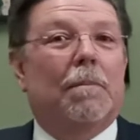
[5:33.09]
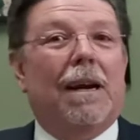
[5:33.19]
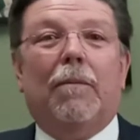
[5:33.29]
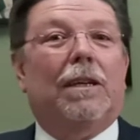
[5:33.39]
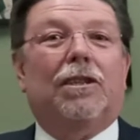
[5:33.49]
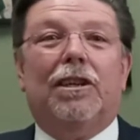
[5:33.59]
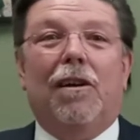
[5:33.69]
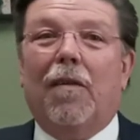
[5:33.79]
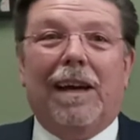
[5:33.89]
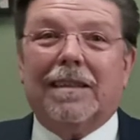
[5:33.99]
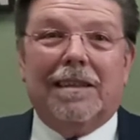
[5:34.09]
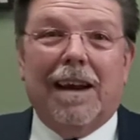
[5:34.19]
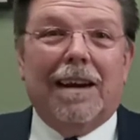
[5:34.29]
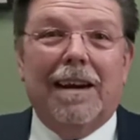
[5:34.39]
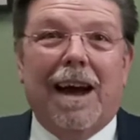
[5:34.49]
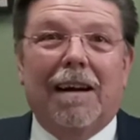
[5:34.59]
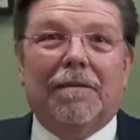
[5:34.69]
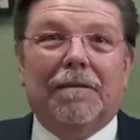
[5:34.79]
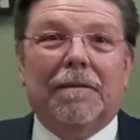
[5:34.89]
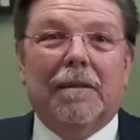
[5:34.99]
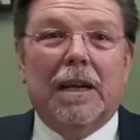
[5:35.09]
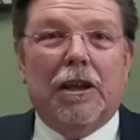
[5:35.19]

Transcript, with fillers: but I want you to know that's not enough.